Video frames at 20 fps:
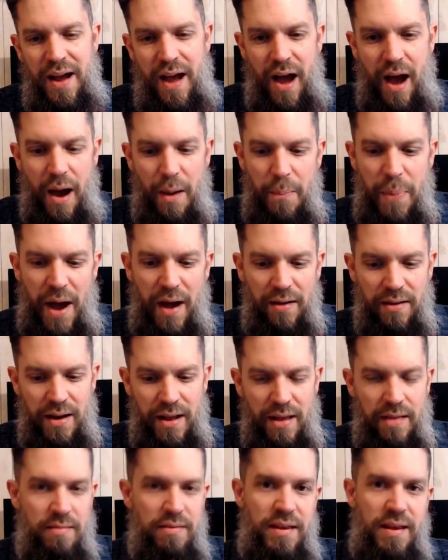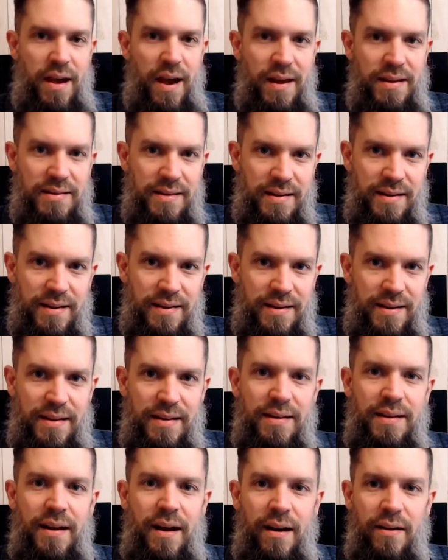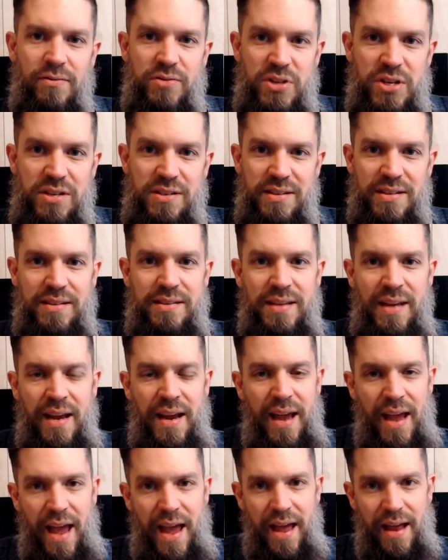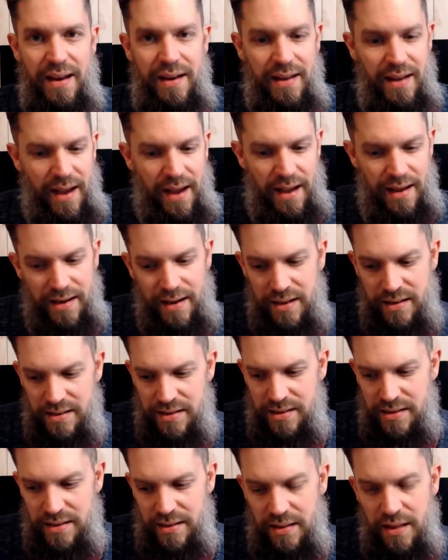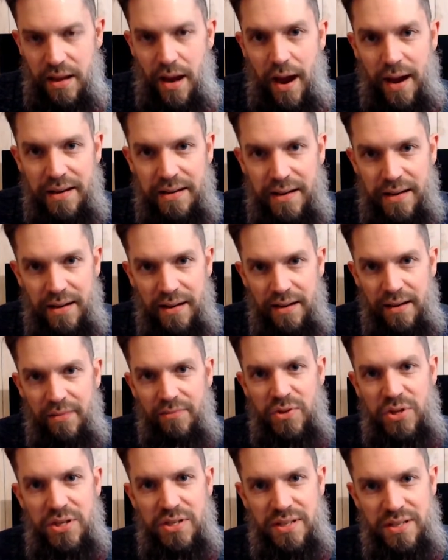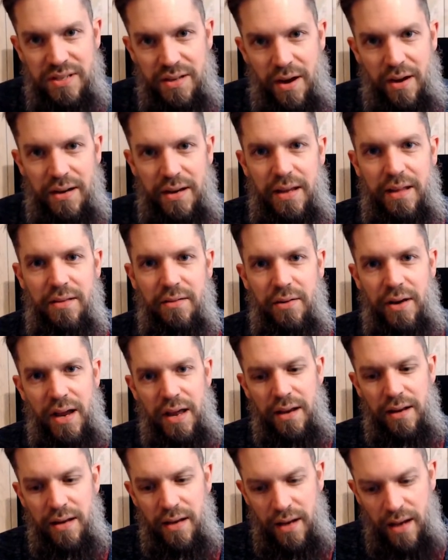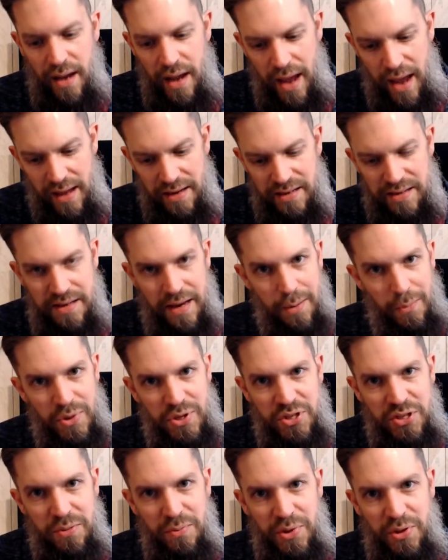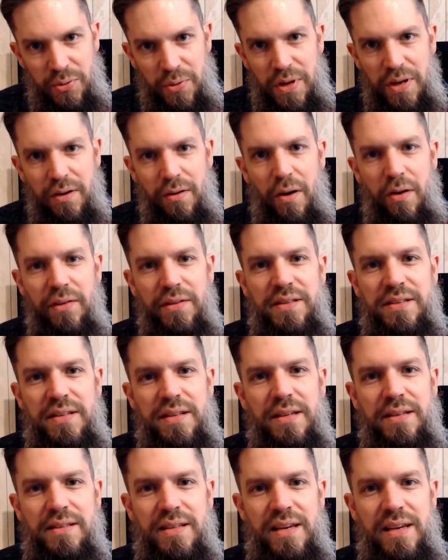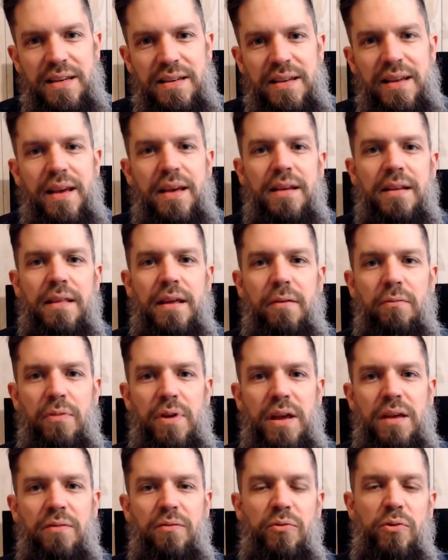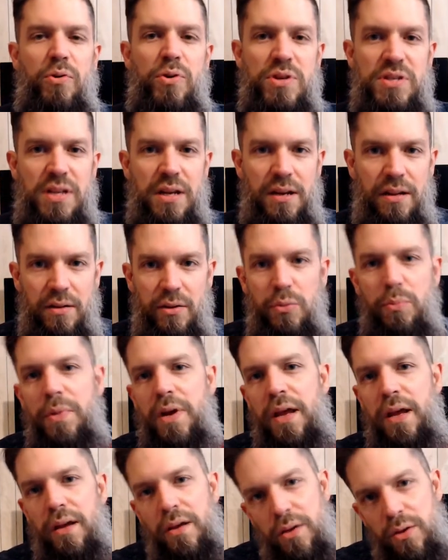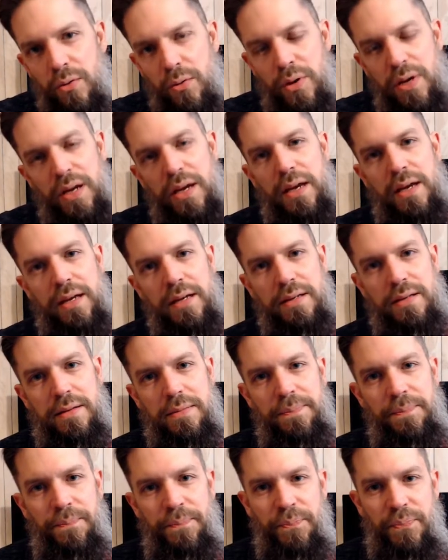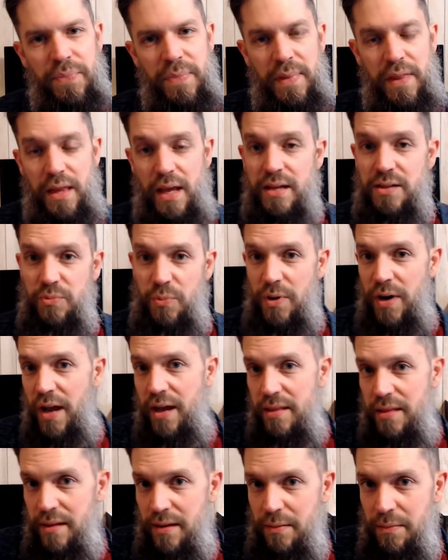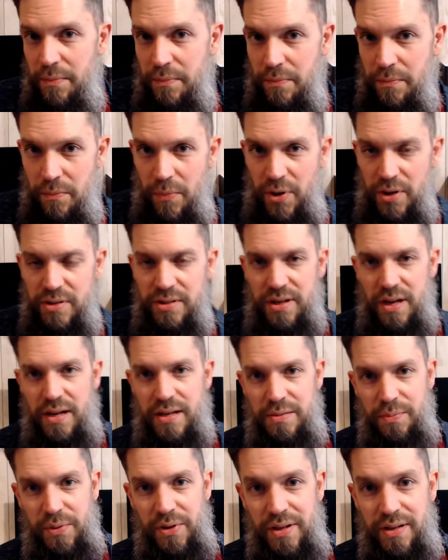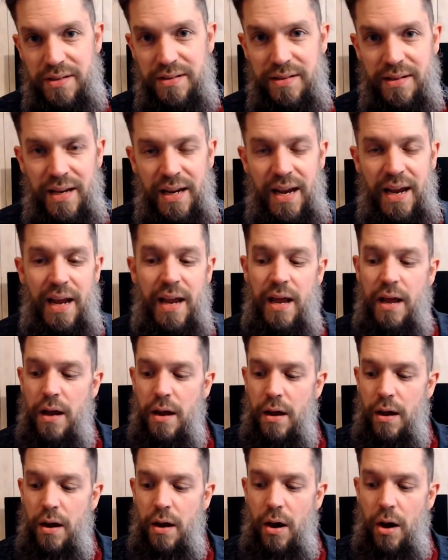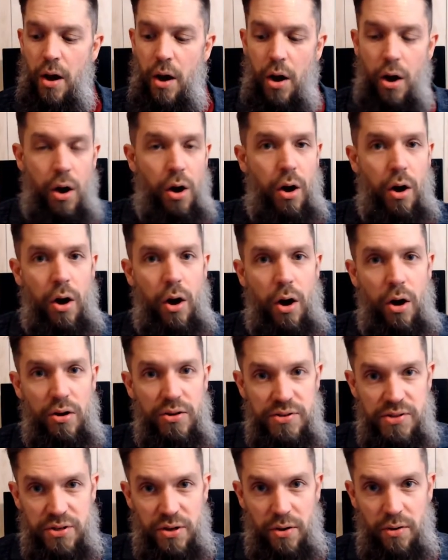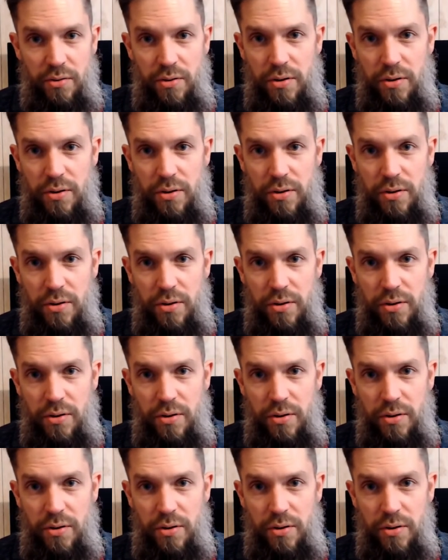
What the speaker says: about the identity of Jesus. And it's the identity of Jesus on either end, and sandwiched in between are all these things he did that reinforce and illuminate who he is. That's what I think Mark's gospel is. Also,